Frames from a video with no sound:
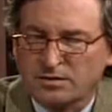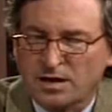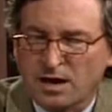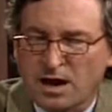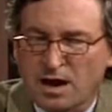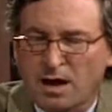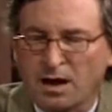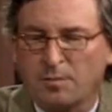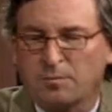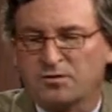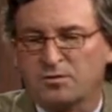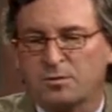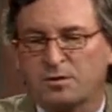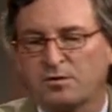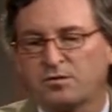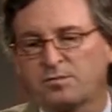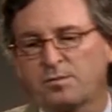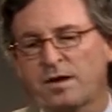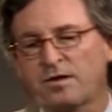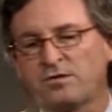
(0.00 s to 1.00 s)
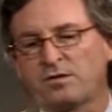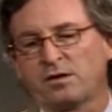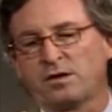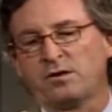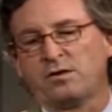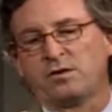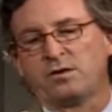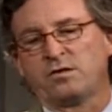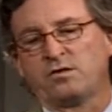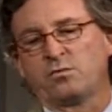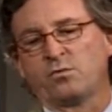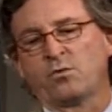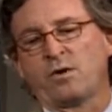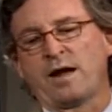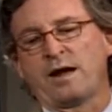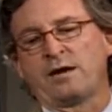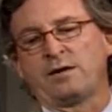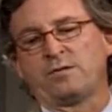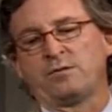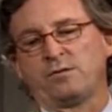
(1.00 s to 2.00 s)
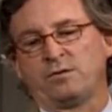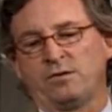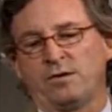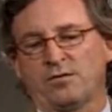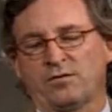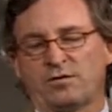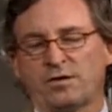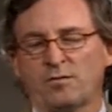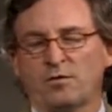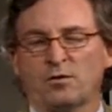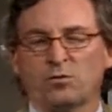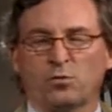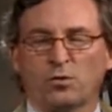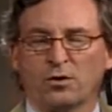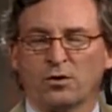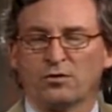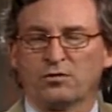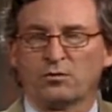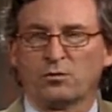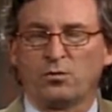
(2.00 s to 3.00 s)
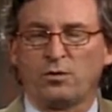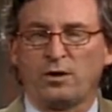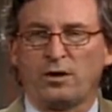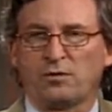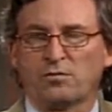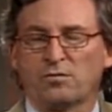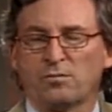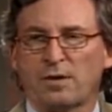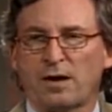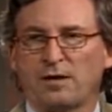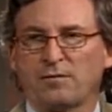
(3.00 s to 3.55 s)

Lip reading: of columns, but it's basically you can write. You have 700 words a week.